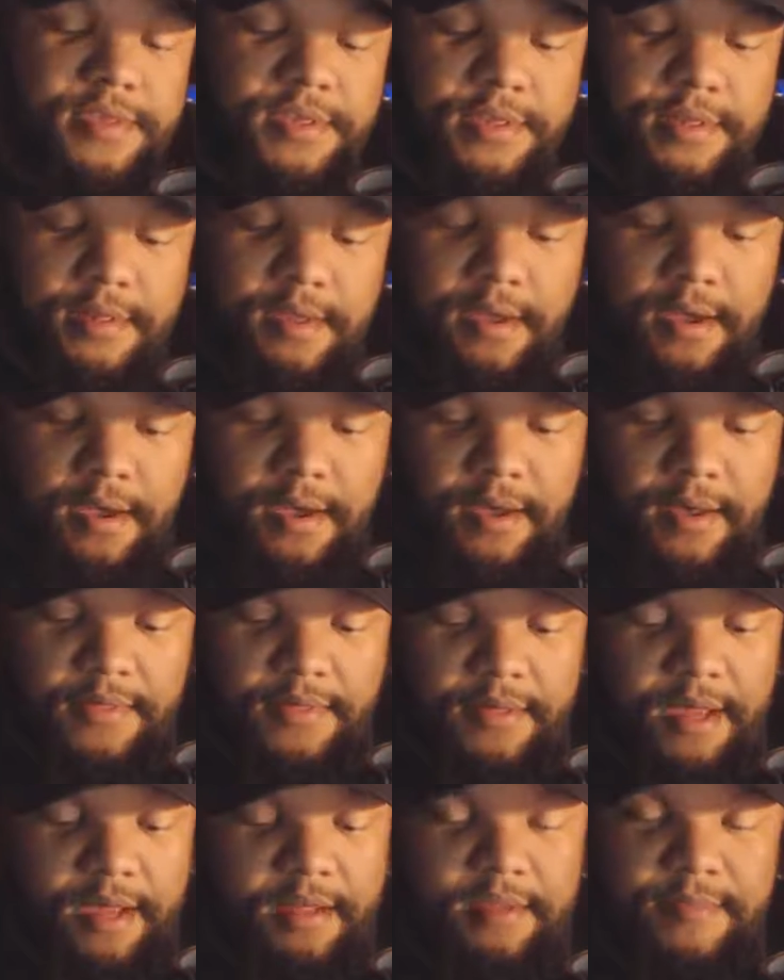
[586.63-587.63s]
I
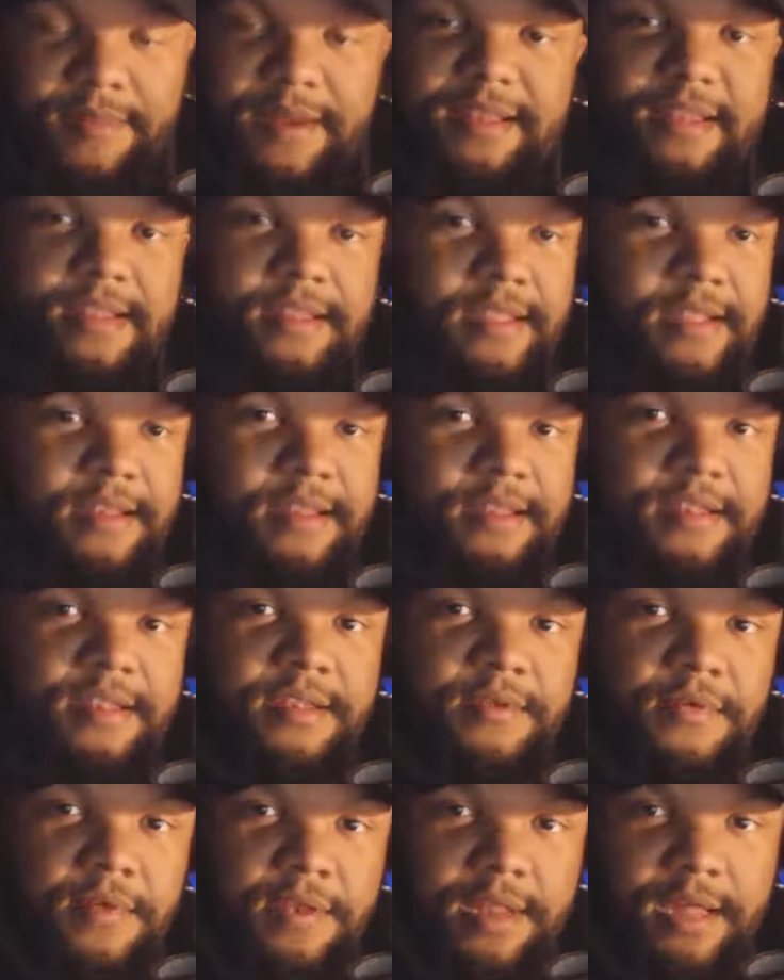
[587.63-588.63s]
was about to say the
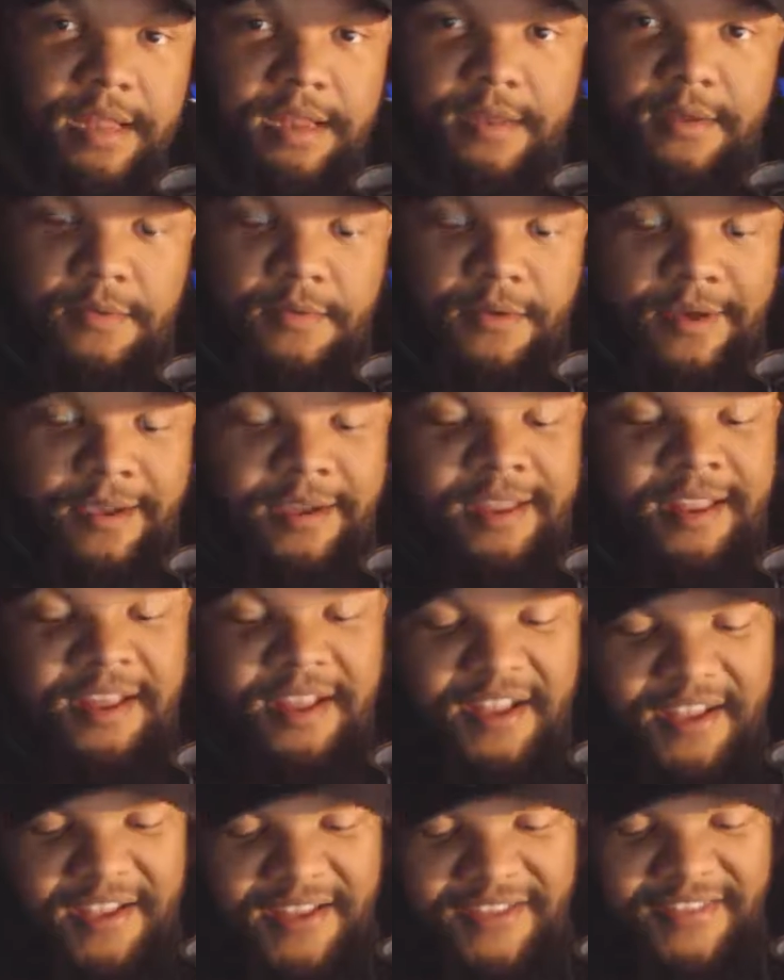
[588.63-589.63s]
Suicide Squad,
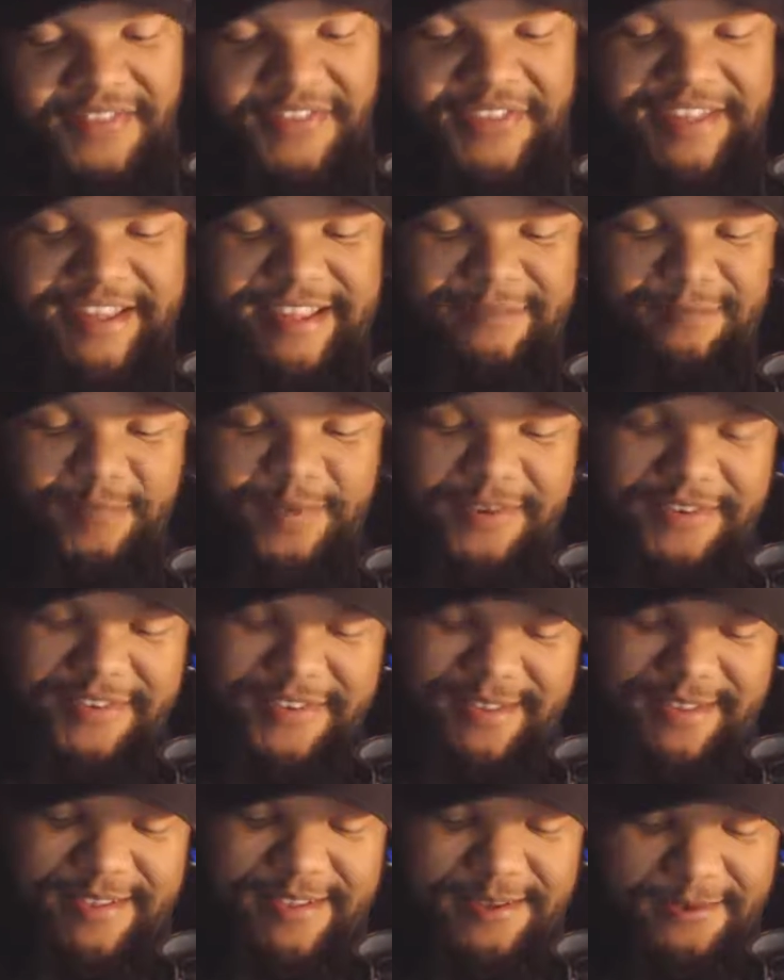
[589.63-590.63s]
the
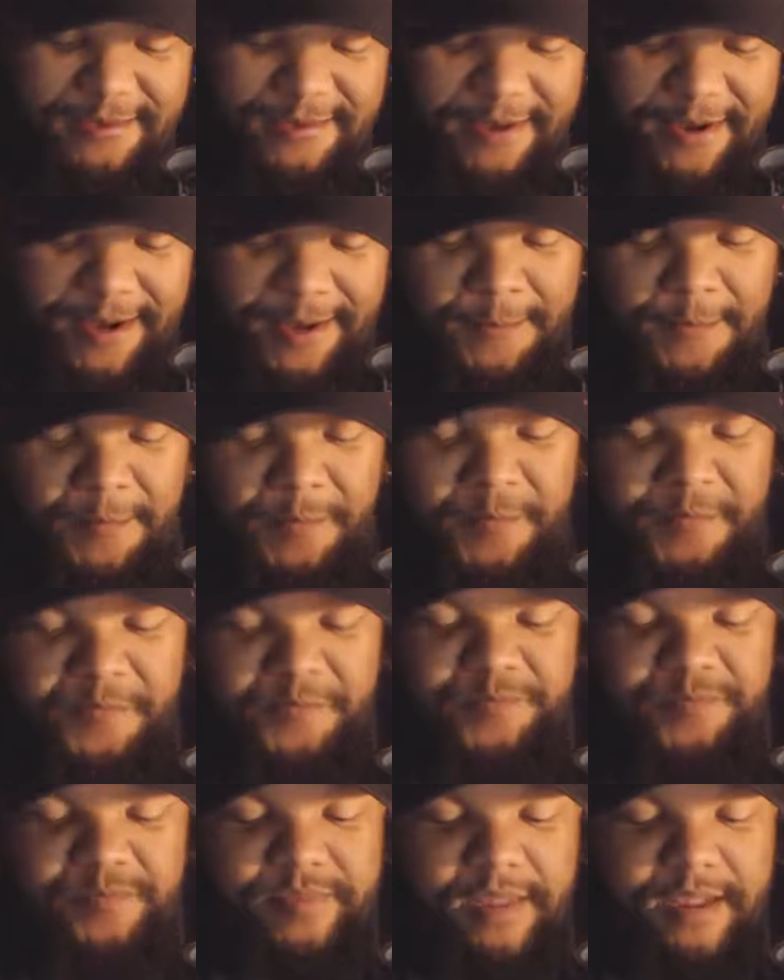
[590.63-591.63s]
Spirit Squad,
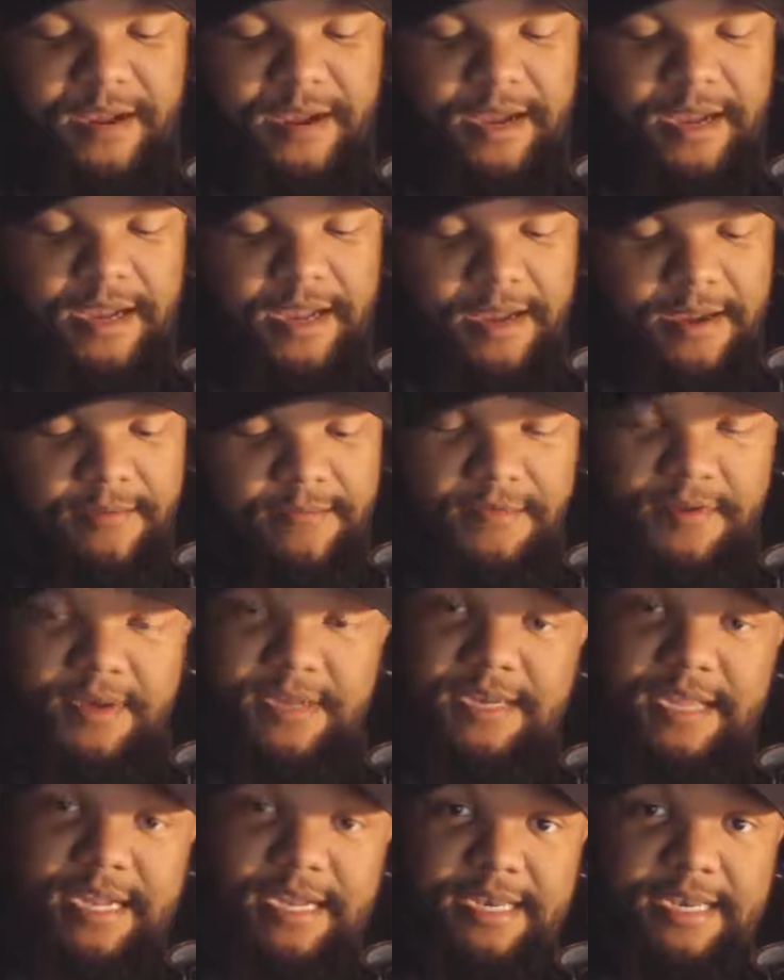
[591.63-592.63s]
for
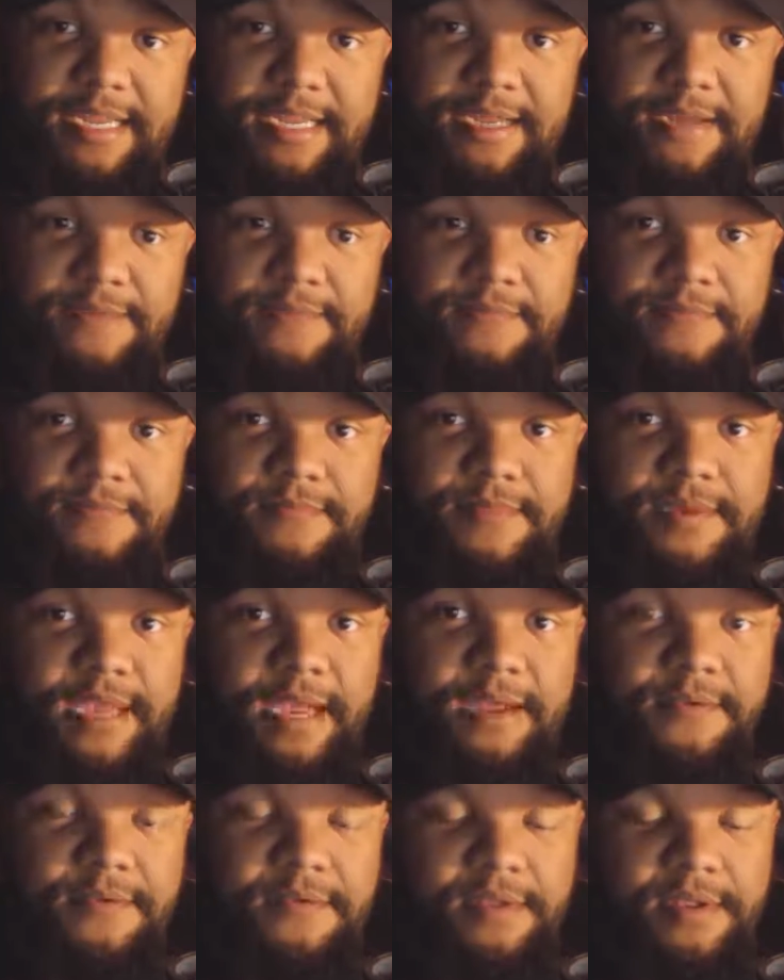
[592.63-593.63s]
tag team
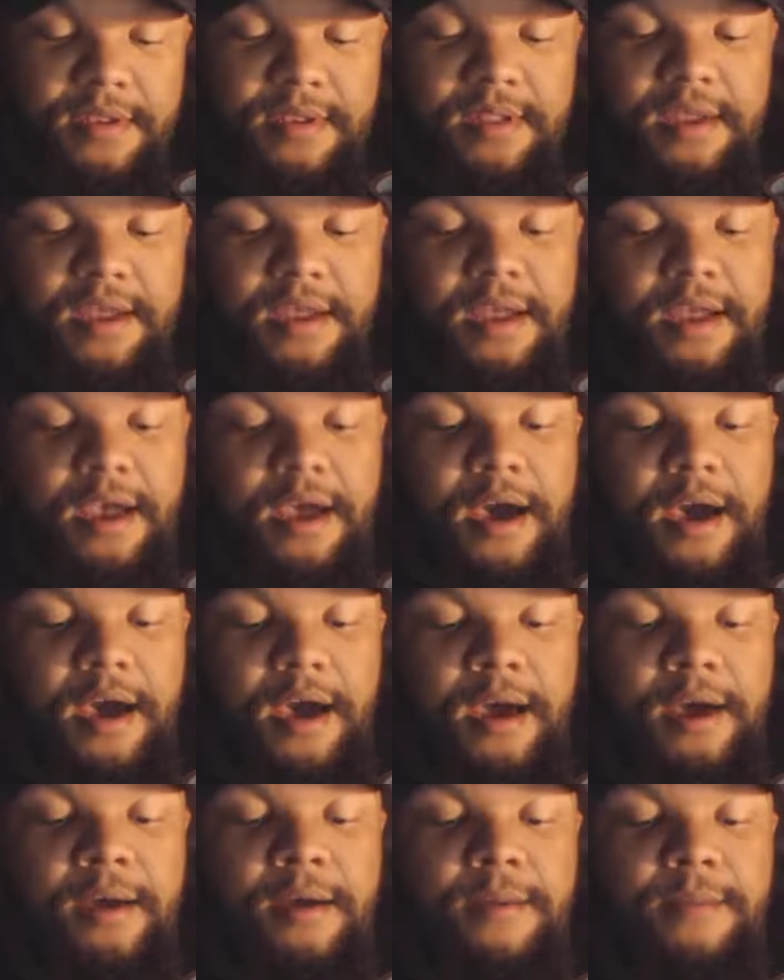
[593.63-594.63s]
titles,
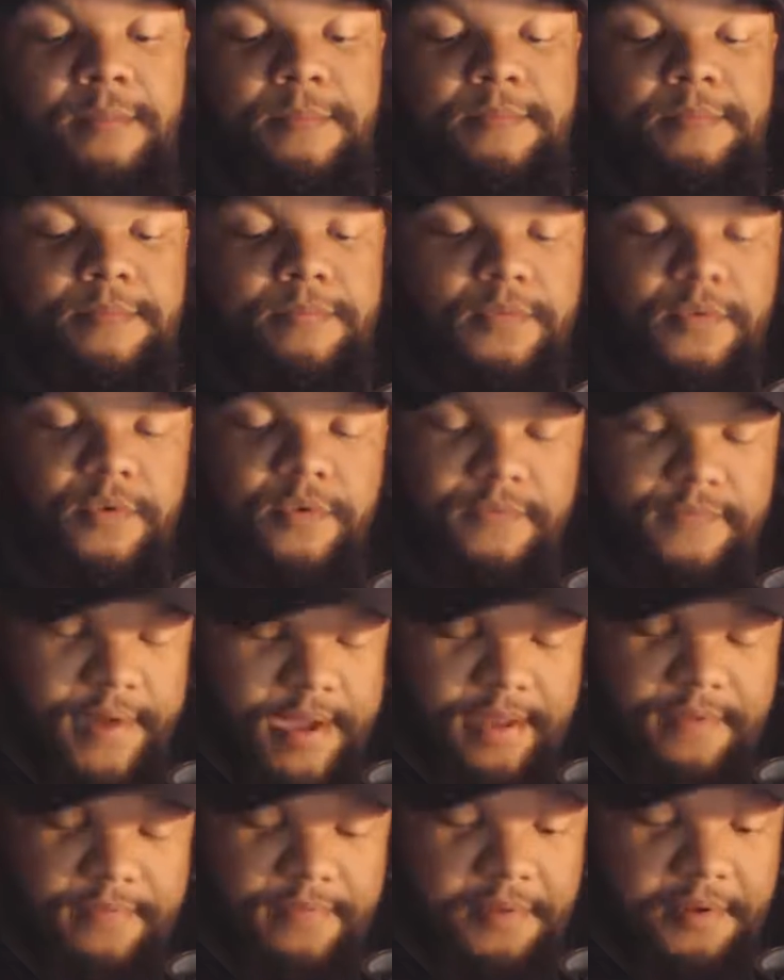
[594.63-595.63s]
or
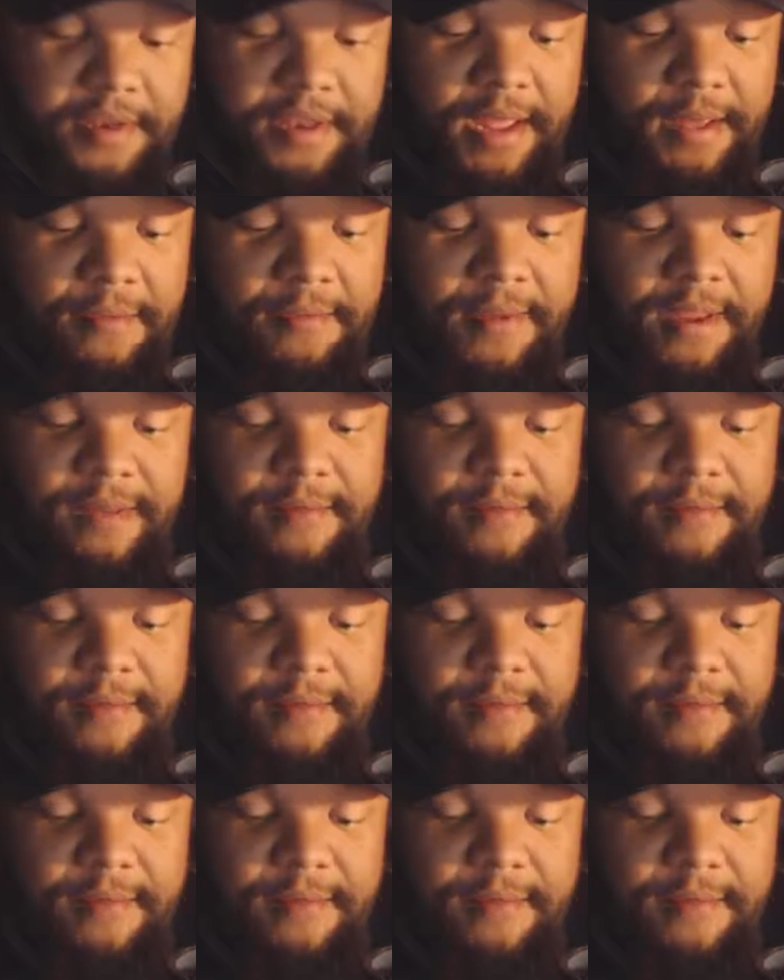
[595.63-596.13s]
vice versa.